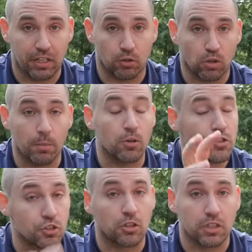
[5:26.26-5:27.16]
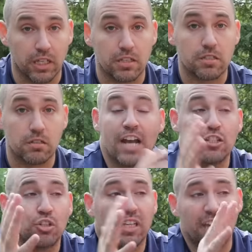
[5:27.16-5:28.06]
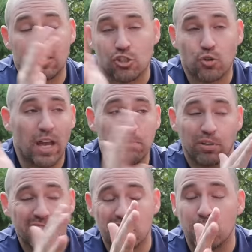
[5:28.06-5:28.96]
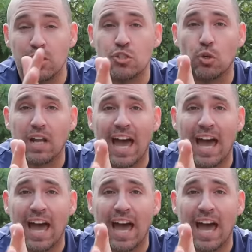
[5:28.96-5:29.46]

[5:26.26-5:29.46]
of the rubber certainly is. And just looking at the tread plus the midsole in